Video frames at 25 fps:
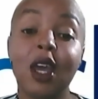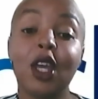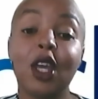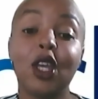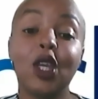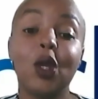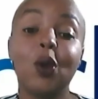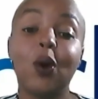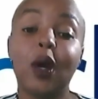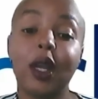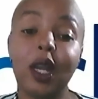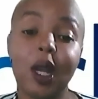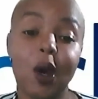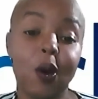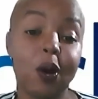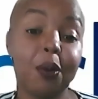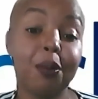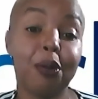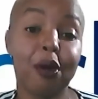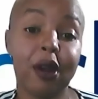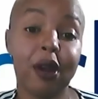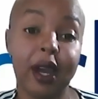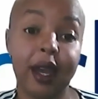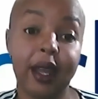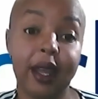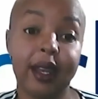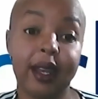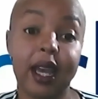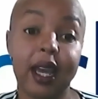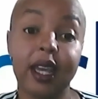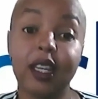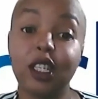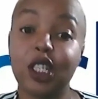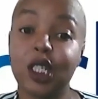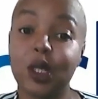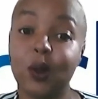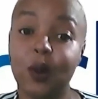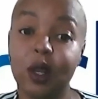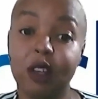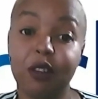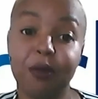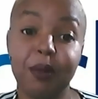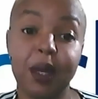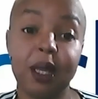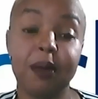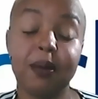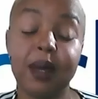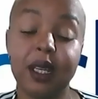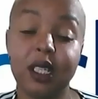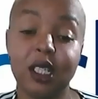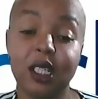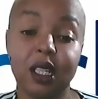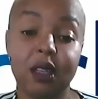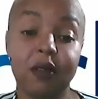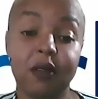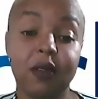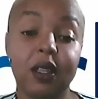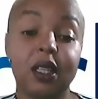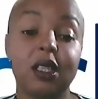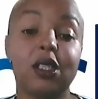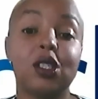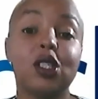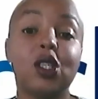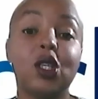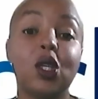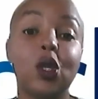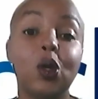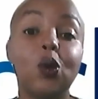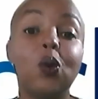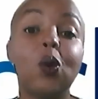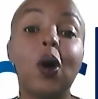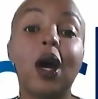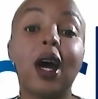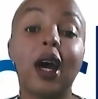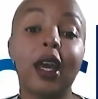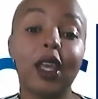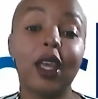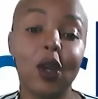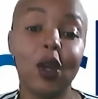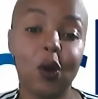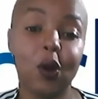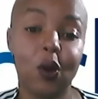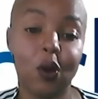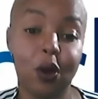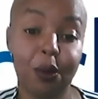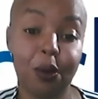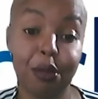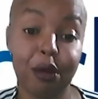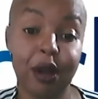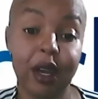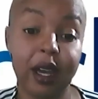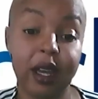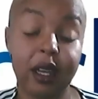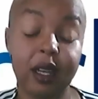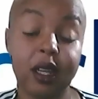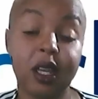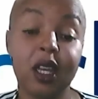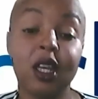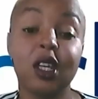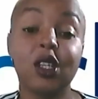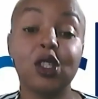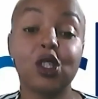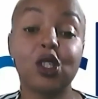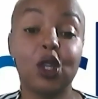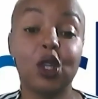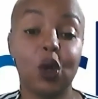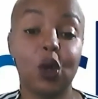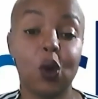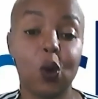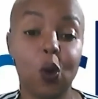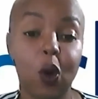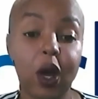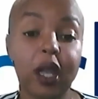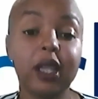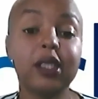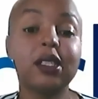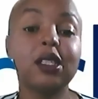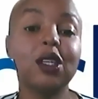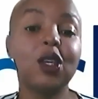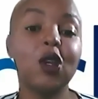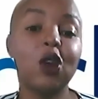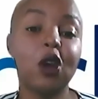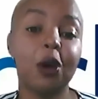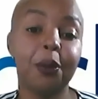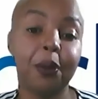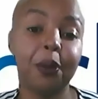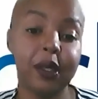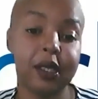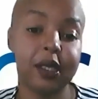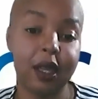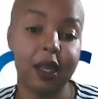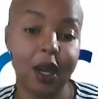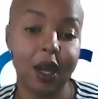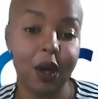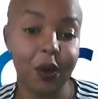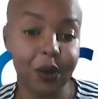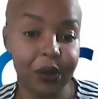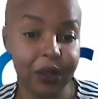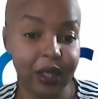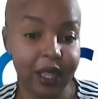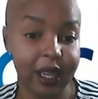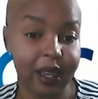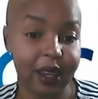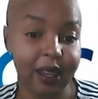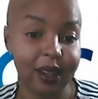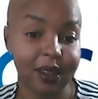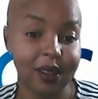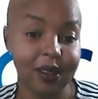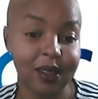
You are now a brand. I should have made mention of this. You are your own brand. So the quality you are putting out there,